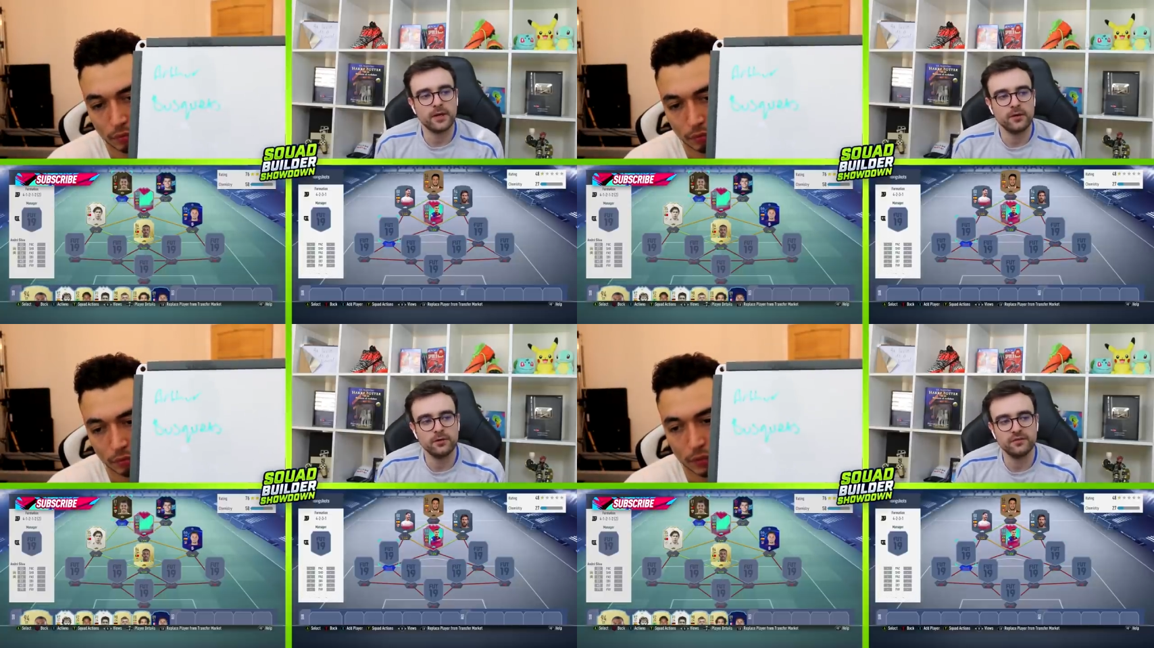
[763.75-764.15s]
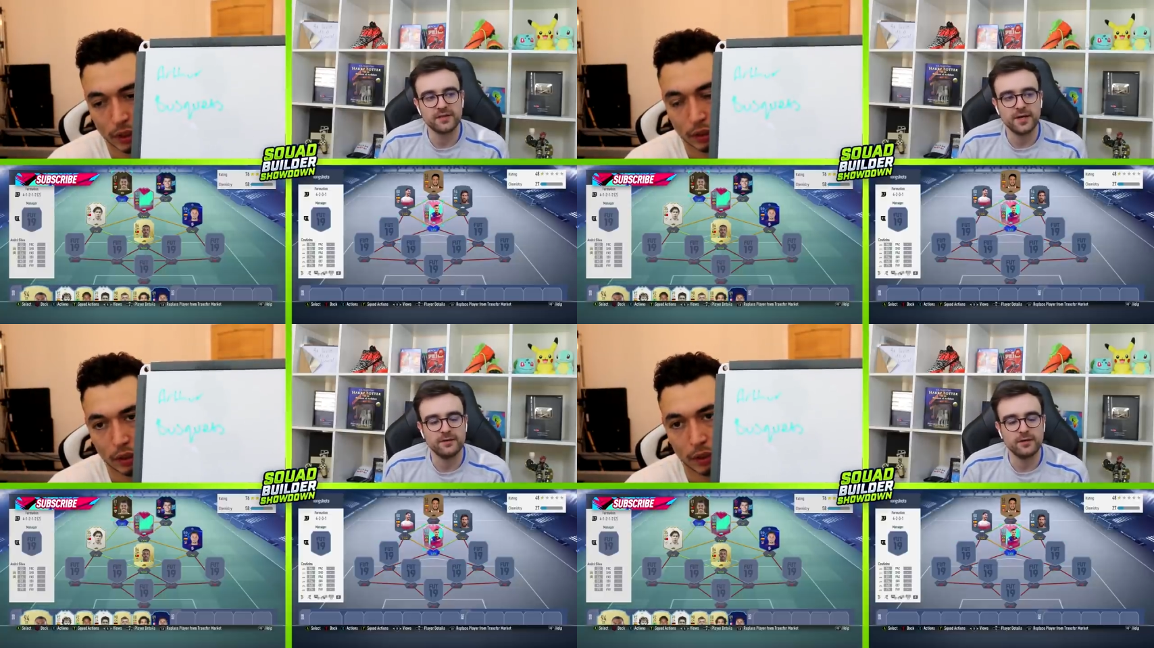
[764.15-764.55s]
Speaker 1: and on the other
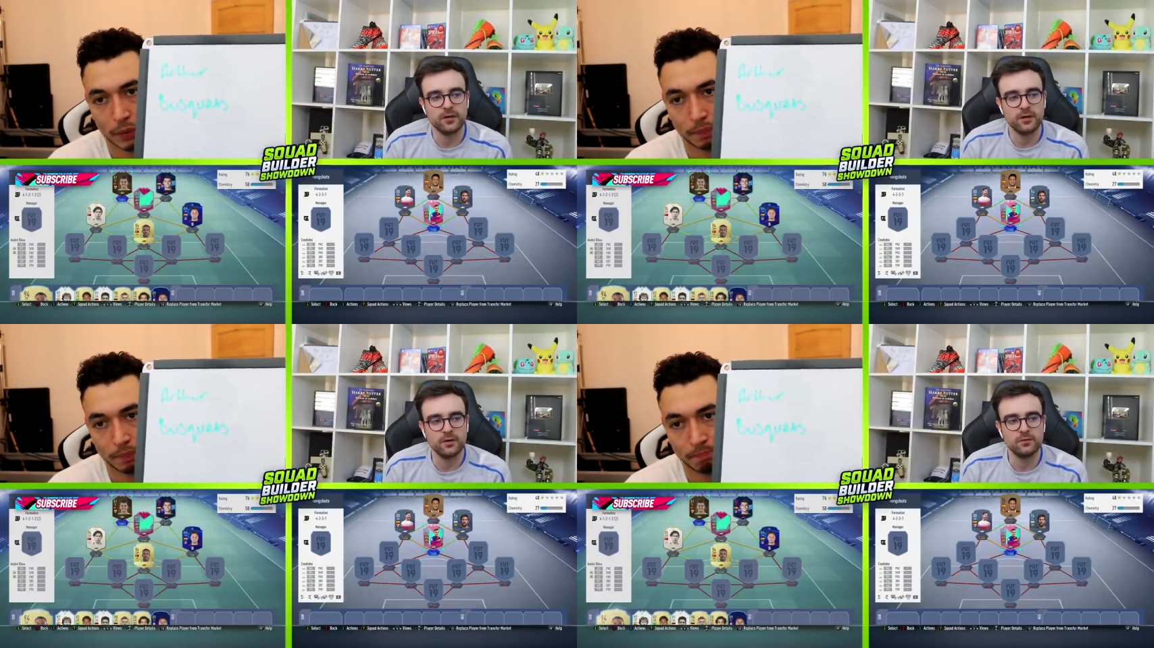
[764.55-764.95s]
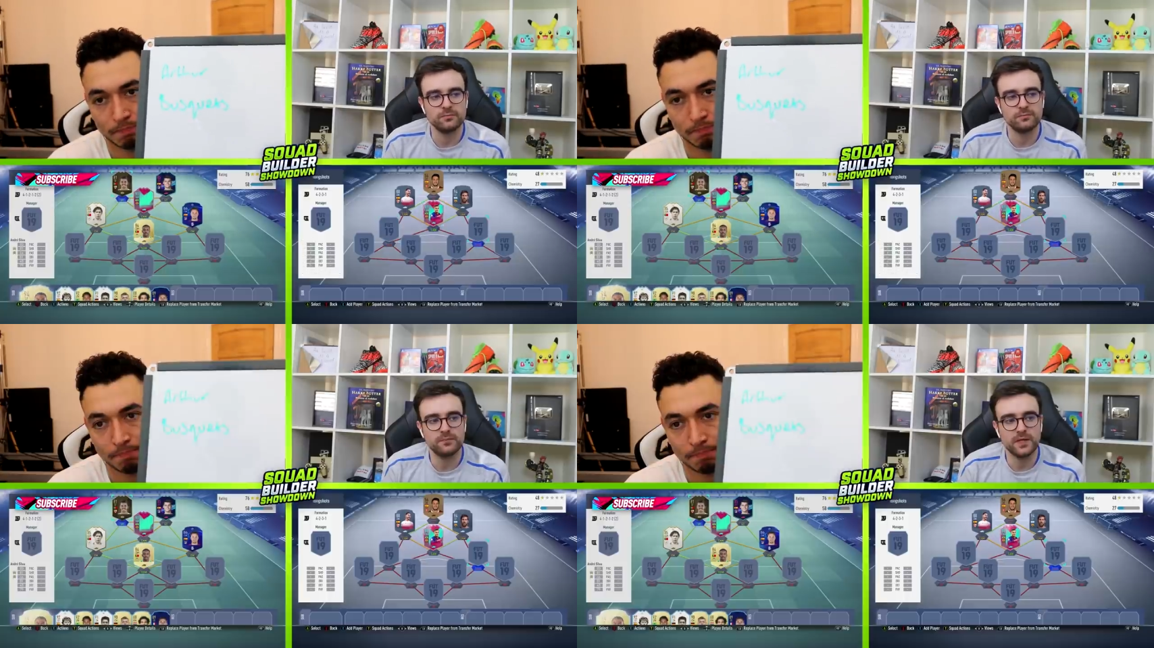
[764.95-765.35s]
side I go
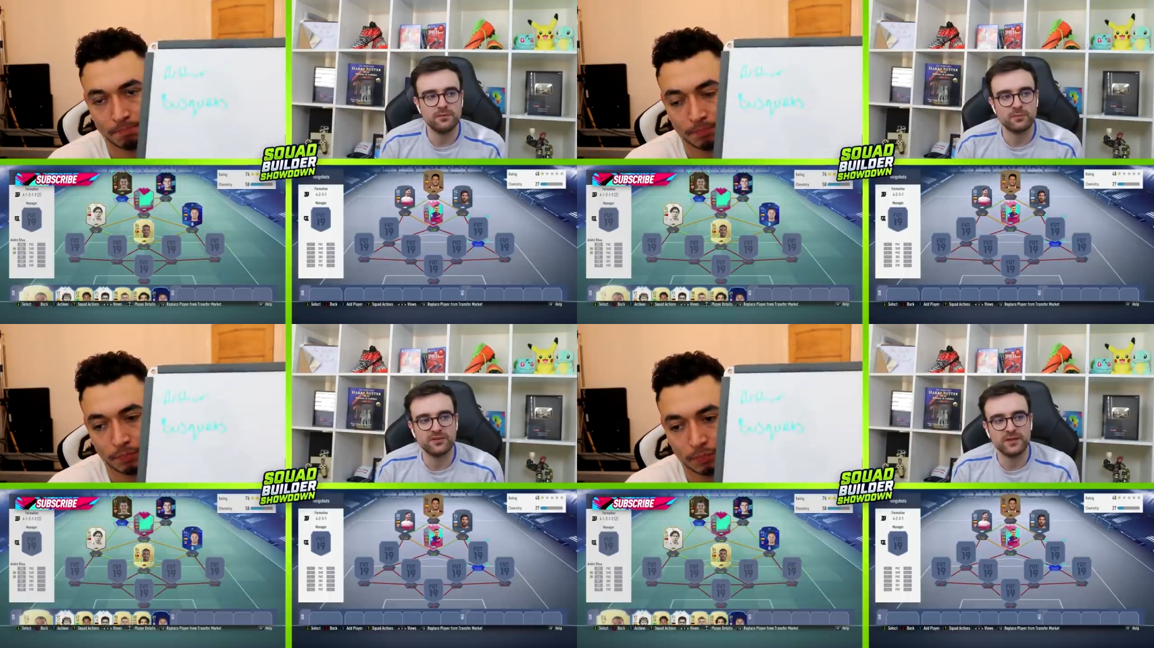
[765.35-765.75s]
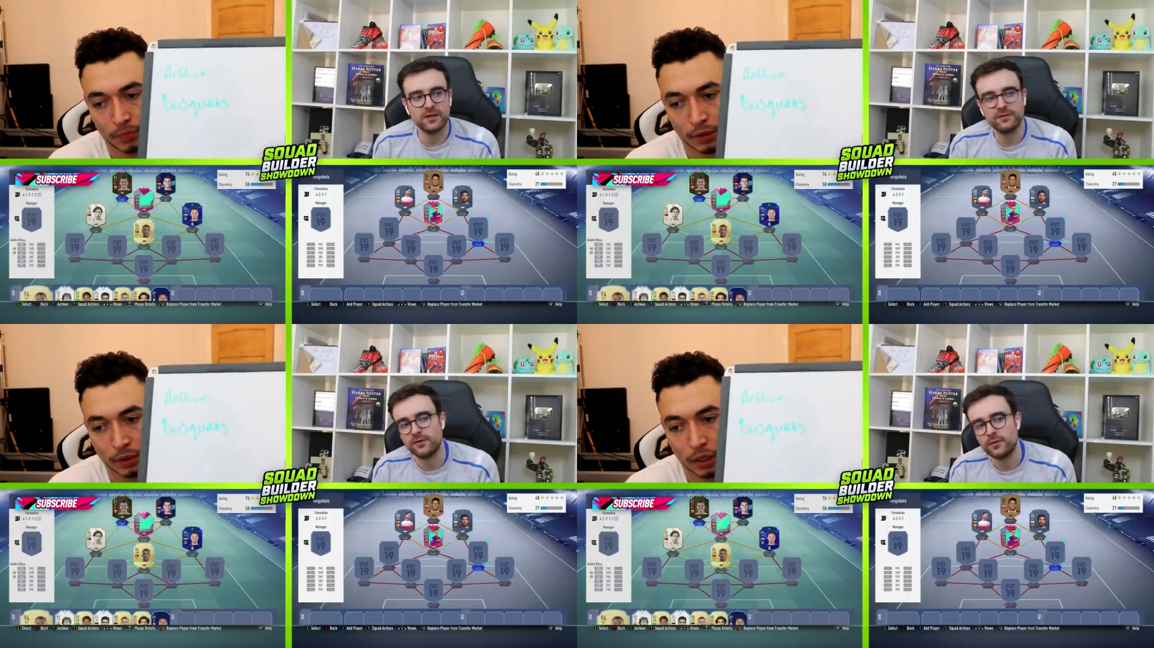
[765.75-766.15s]
either Brazilian
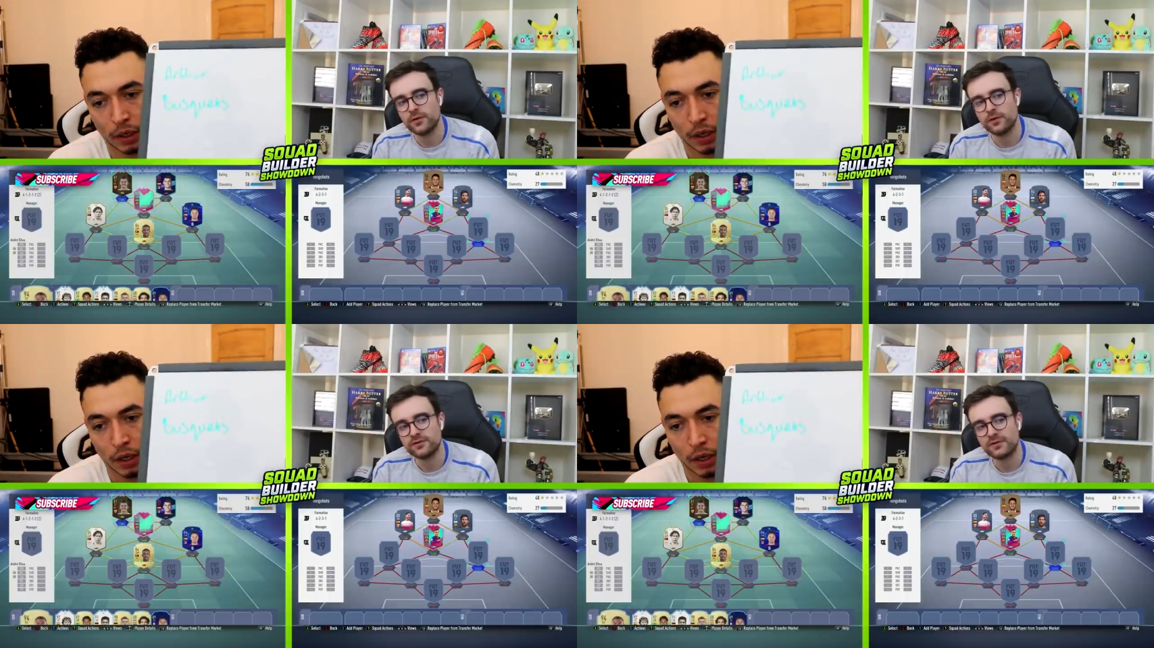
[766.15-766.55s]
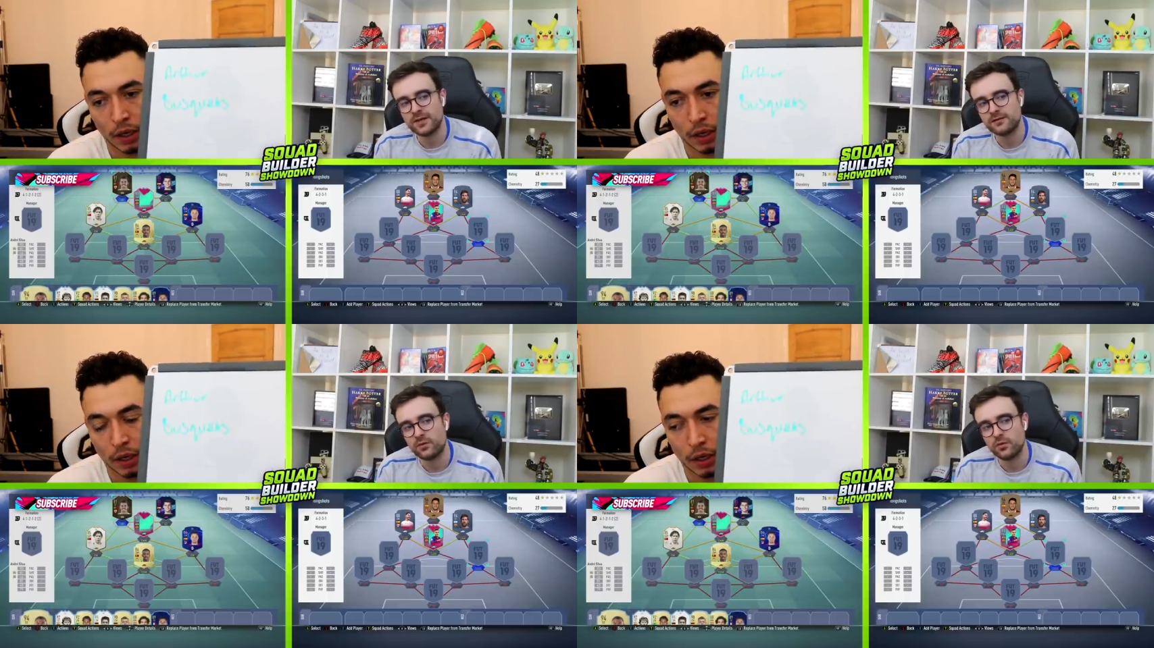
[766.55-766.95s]
if I don't on the other
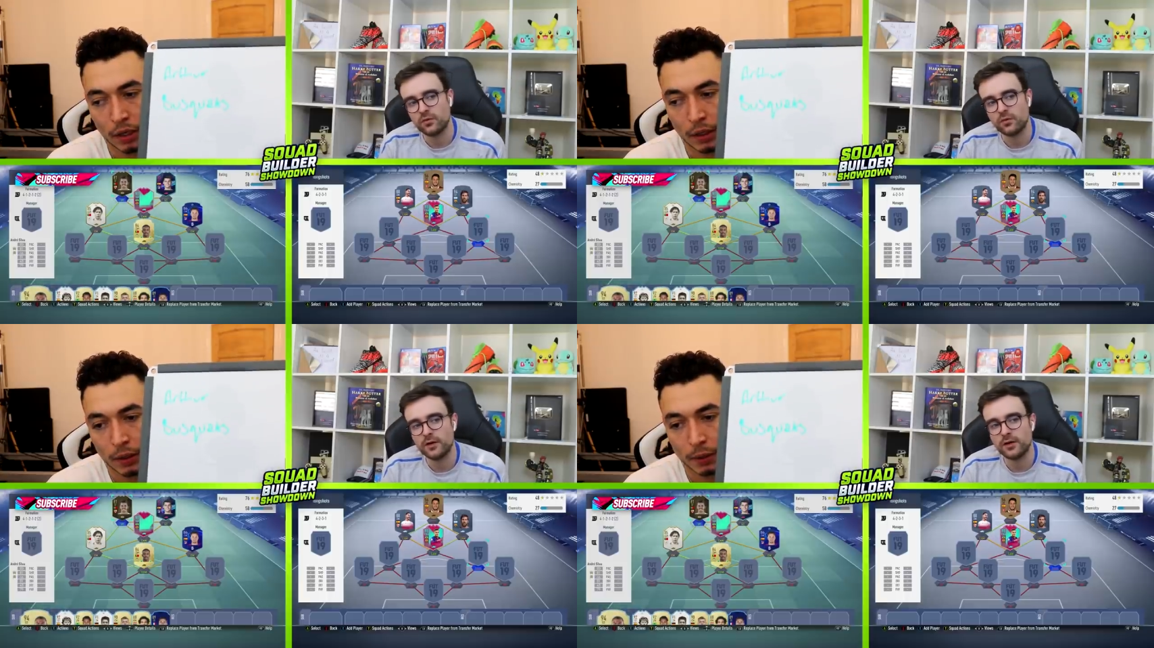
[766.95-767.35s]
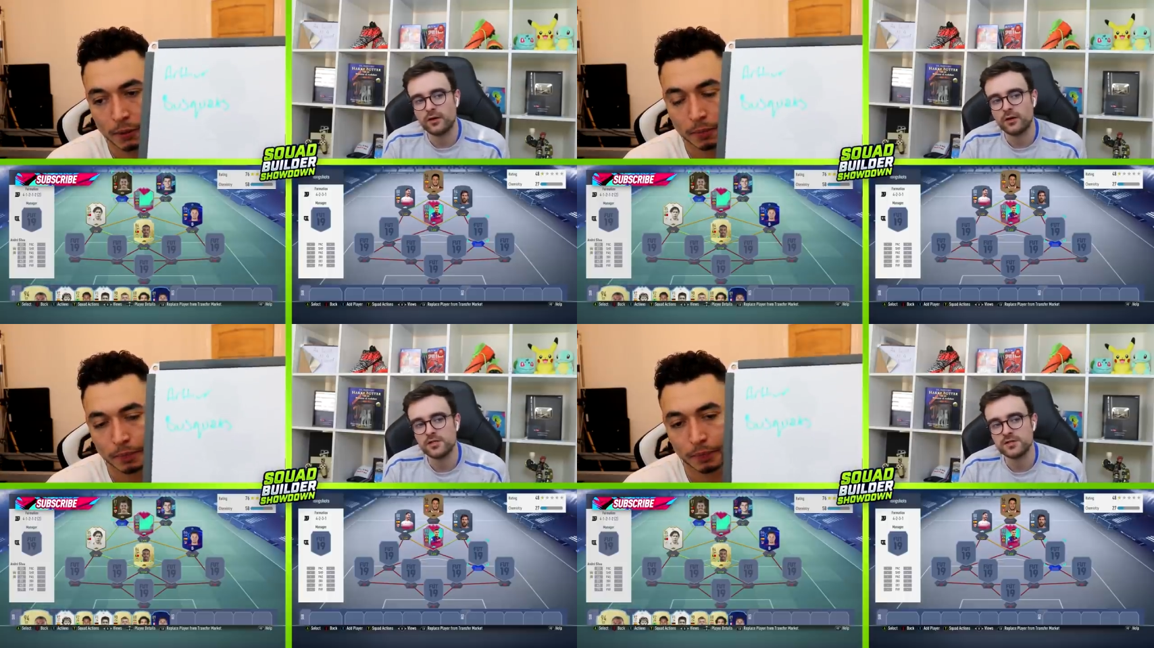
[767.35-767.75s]
side or
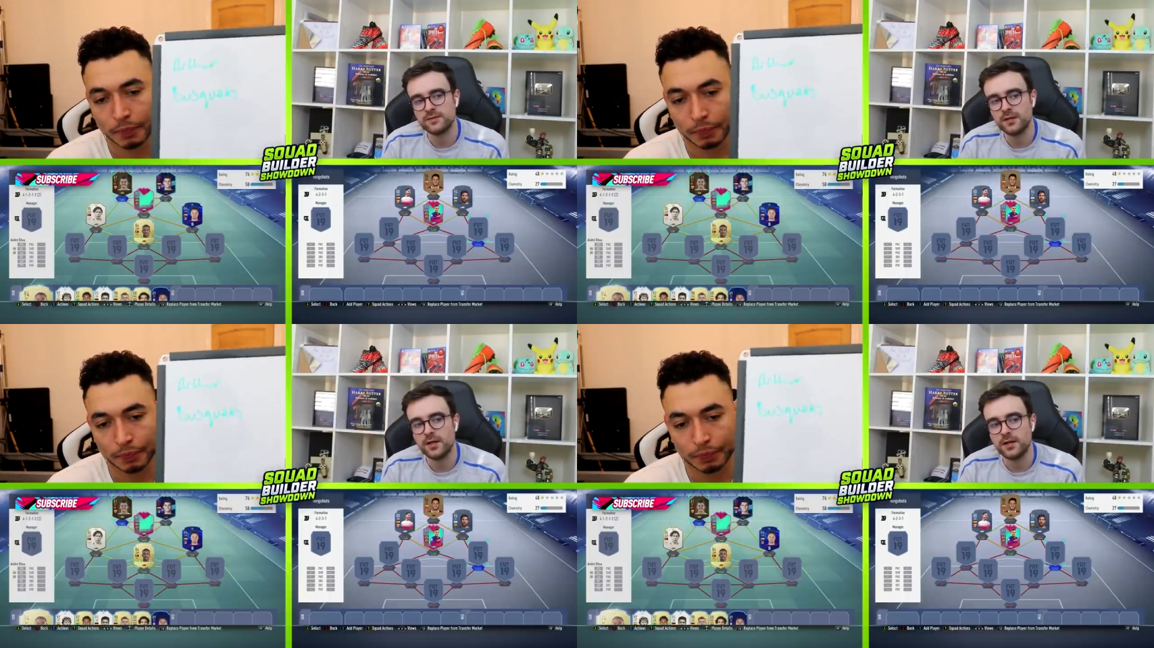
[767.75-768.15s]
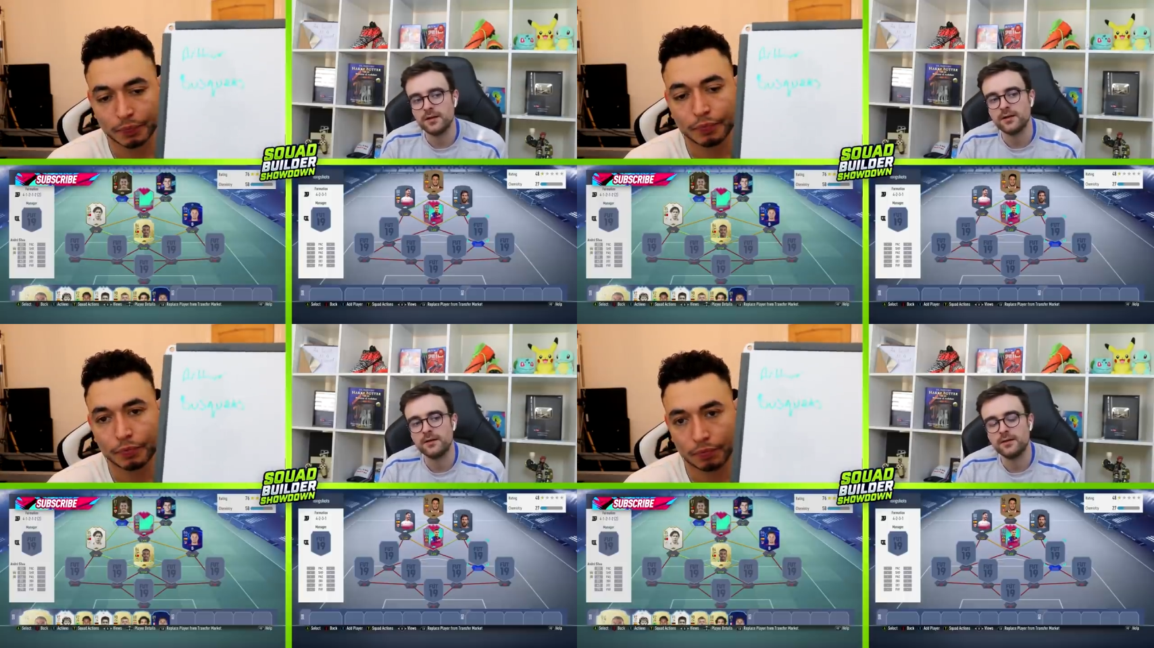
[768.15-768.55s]
Argentinian.